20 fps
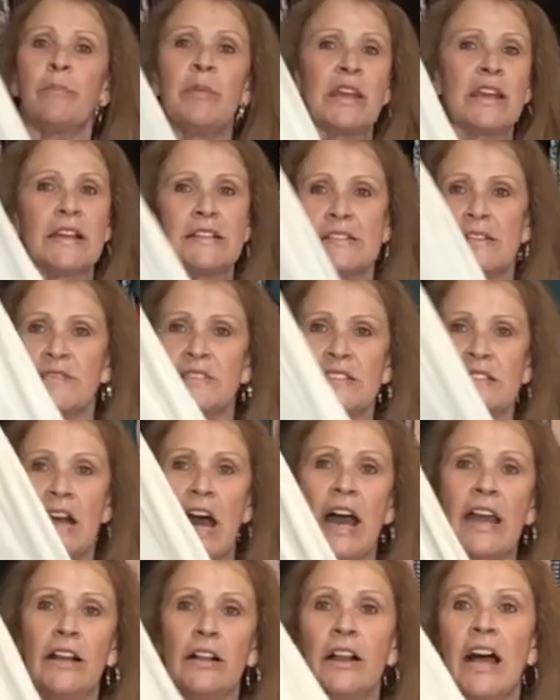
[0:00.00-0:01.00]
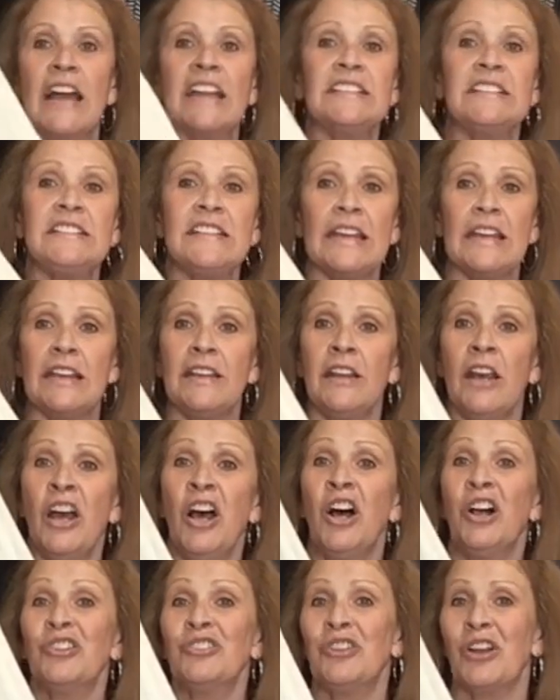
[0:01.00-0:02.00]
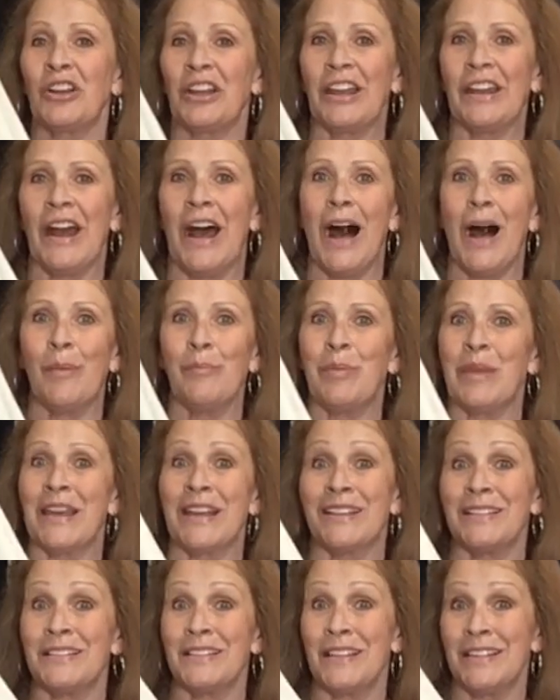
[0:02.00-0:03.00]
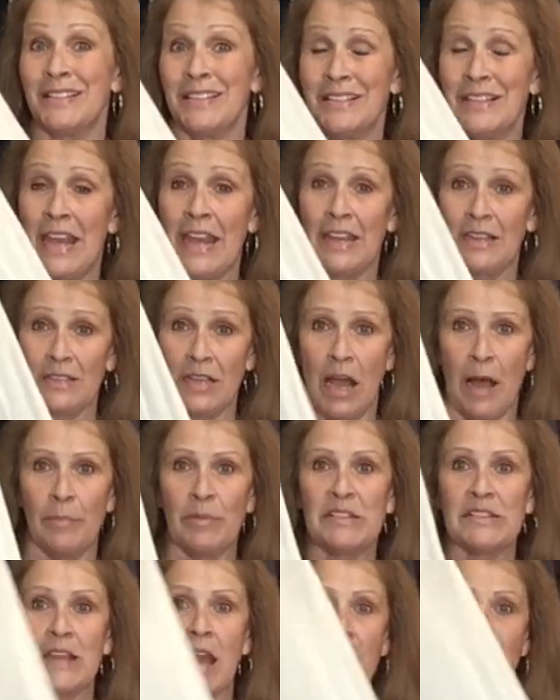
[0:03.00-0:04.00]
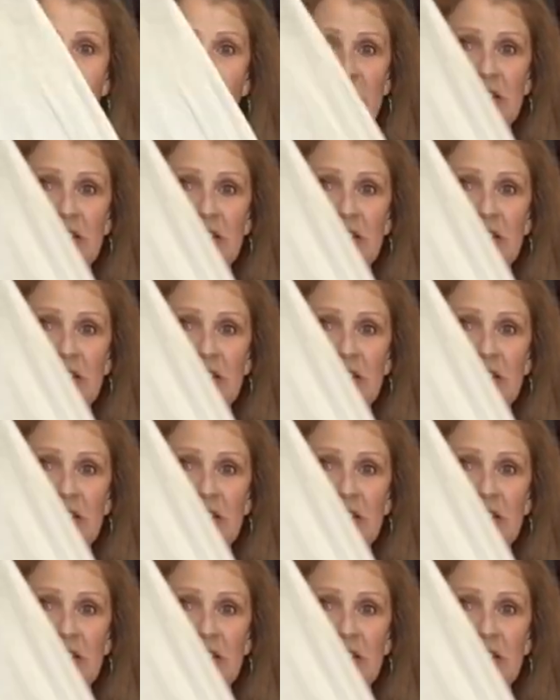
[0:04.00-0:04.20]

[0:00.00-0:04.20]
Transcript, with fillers: because of style. I did look it up because it's a tank top. It's kind of a